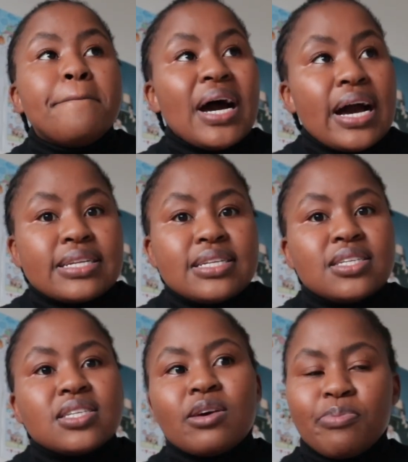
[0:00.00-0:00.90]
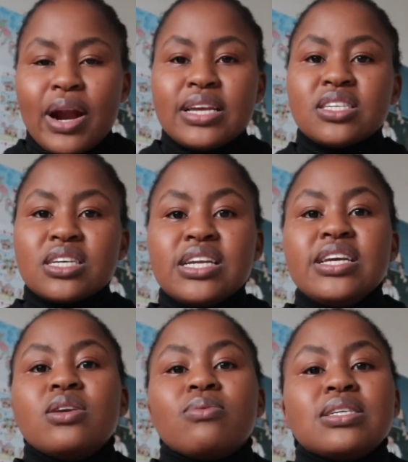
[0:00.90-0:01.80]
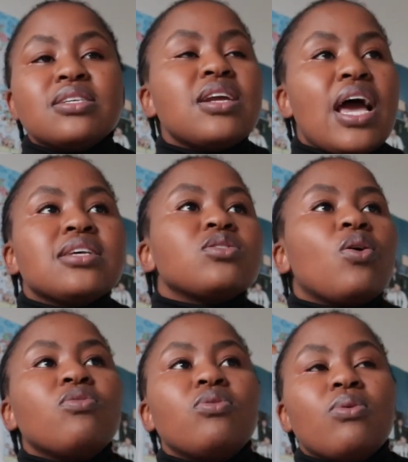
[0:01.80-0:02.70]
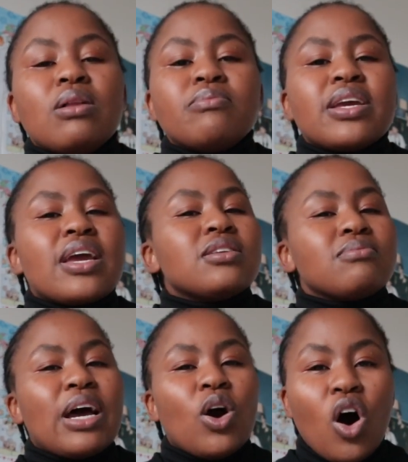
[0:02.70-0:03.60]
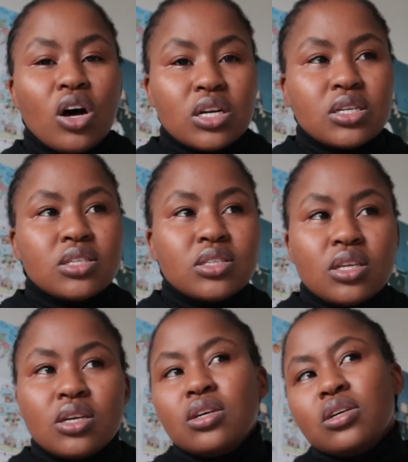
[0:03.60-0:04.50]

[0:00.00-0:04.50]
but surprisingly, it wasn't as overwhelming as my honors,